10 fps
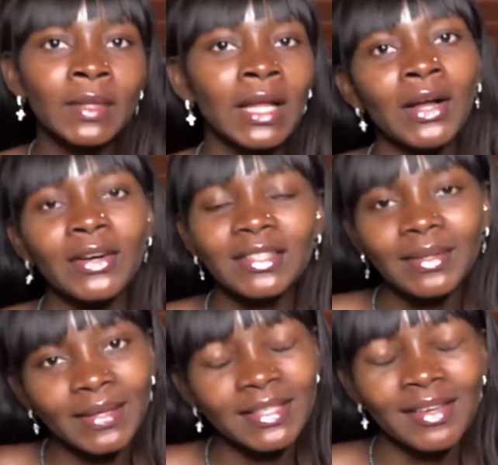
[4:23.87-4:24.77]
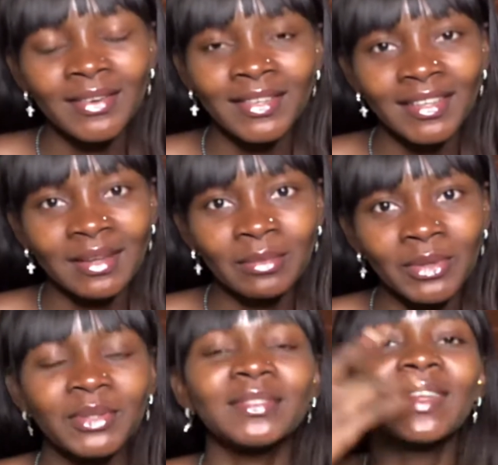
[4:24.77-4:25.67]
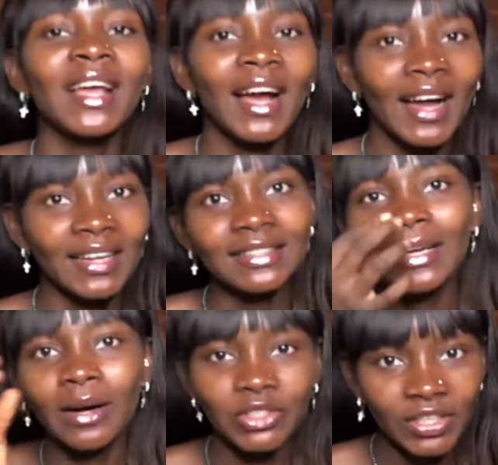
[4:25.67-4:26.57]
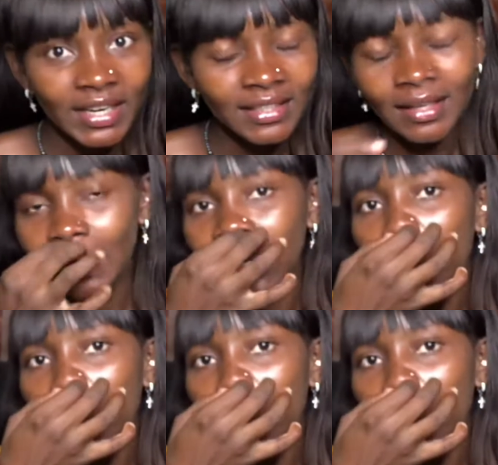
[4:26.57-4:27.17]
Another 1 second and I'm done. And I'll try it again.